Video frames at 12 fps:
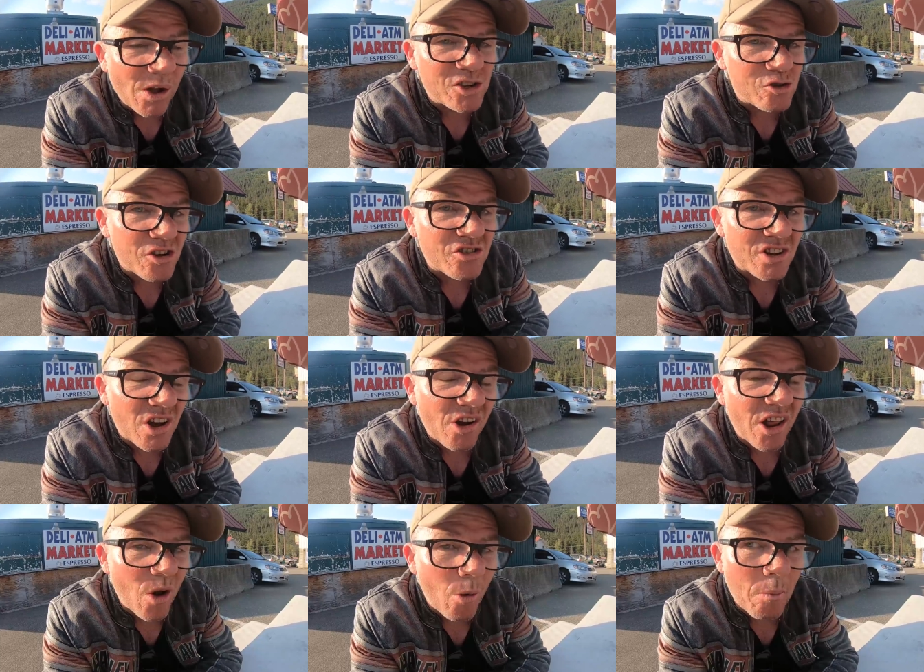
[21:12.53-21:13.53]
Interesting, I
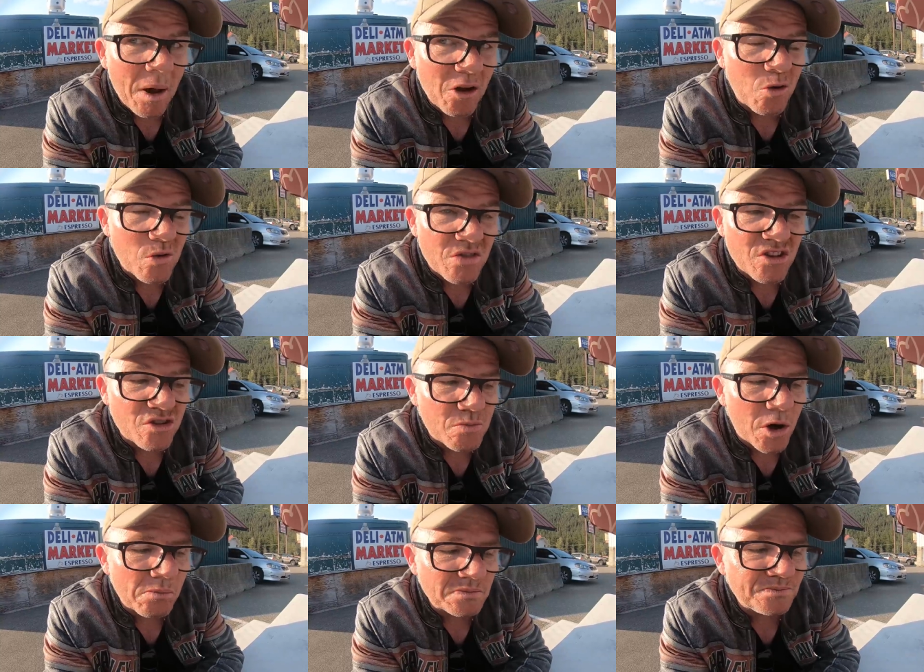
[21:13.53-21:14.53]
don't know where I'm headed with this,
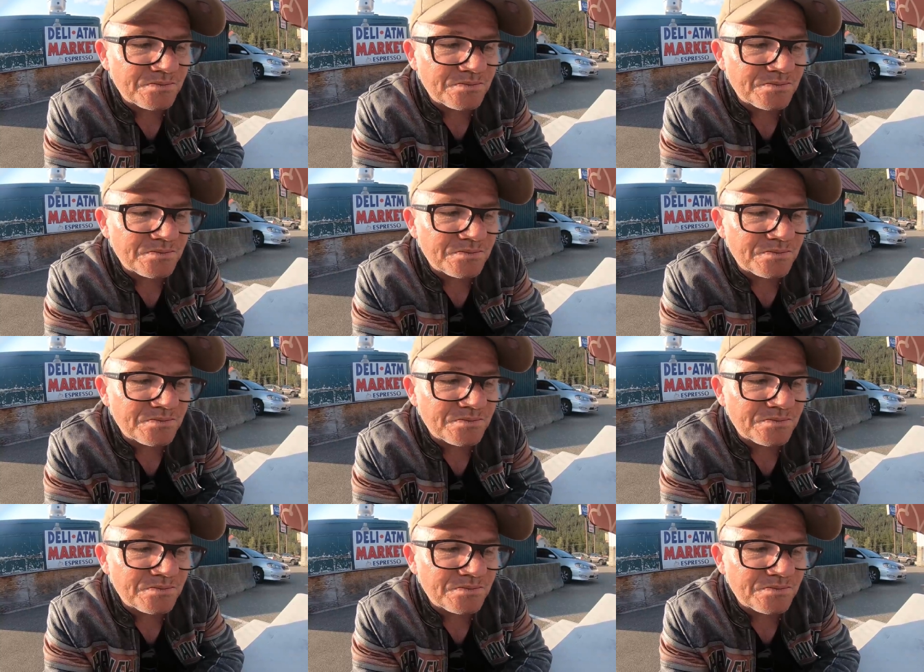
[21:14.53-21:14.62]
but